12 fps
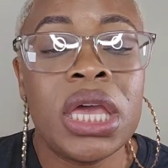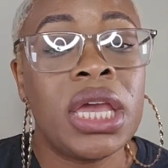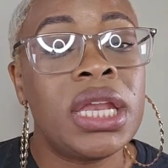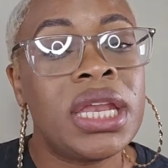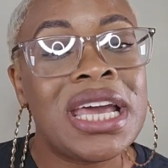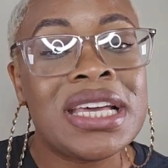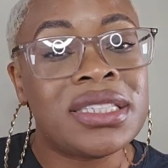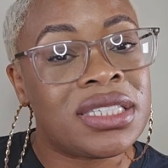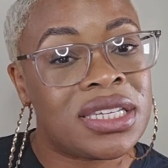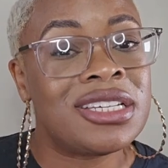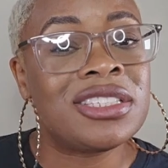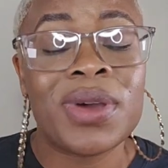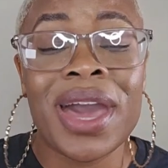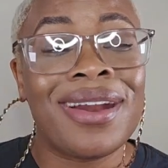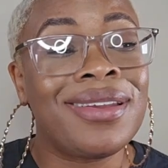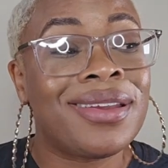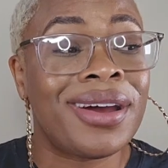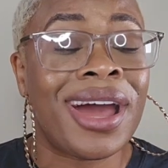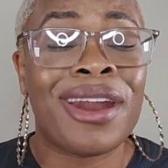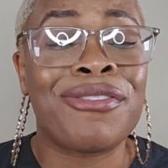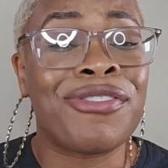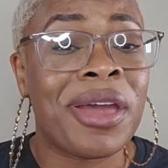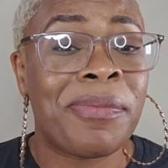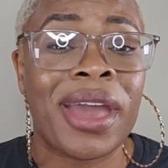In that sense, we got to learn how to
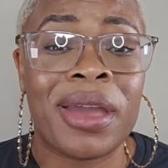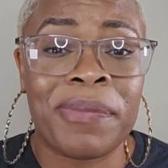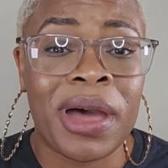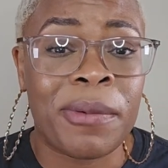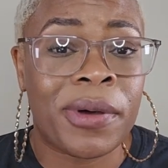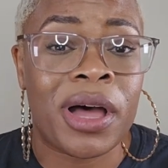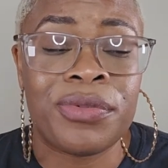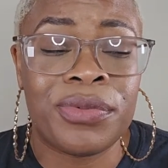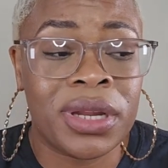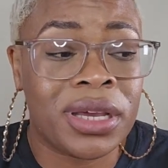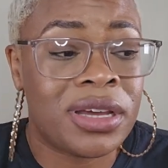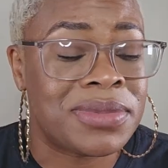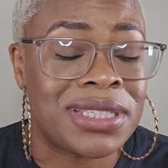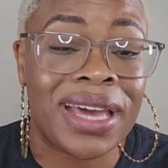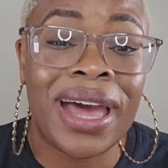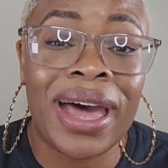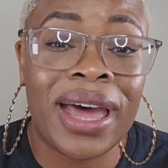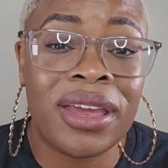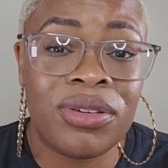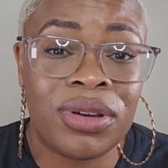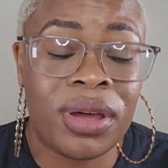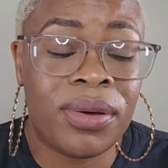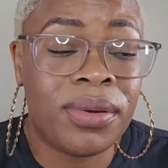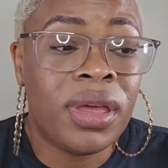fight back and pop off when it comes to God, you
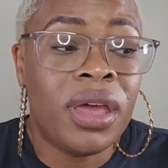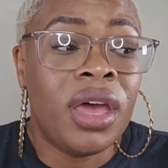know